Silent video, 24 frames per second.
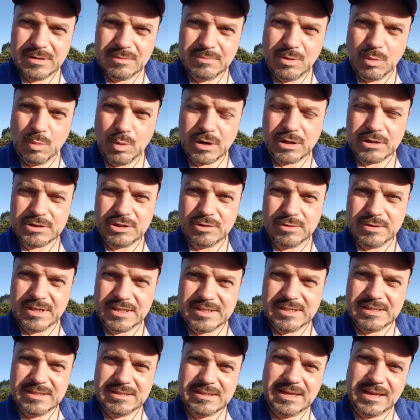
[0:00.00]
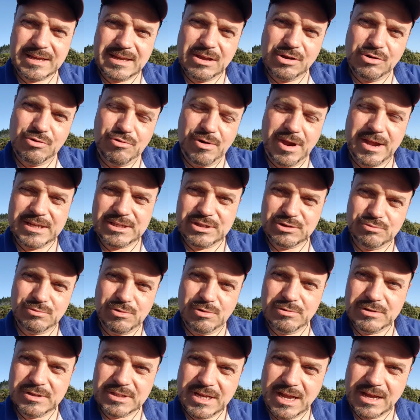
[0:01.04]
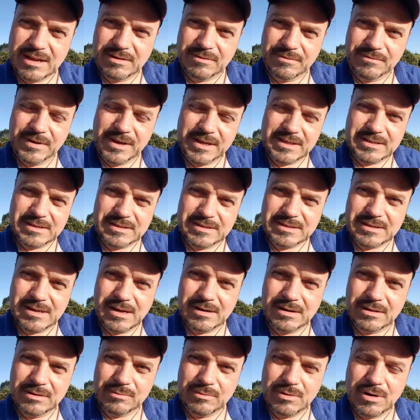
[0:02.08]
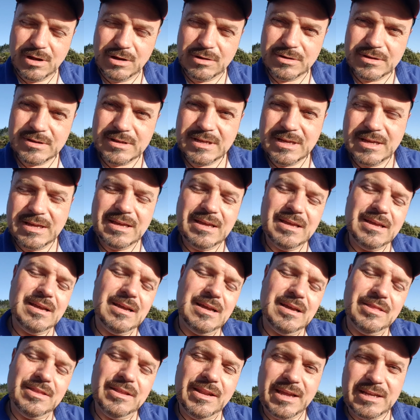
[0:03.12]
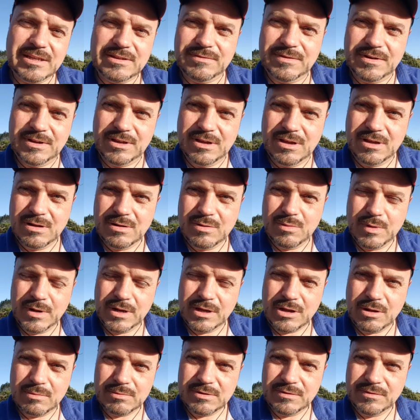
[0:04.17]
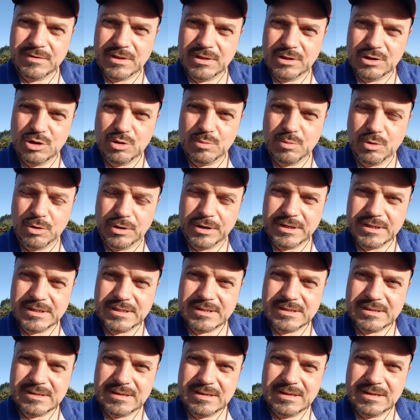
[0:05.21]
But what I'll do, this is like a grassroots kind of fix at the side of the road, and the next video, when I come to fit the new points,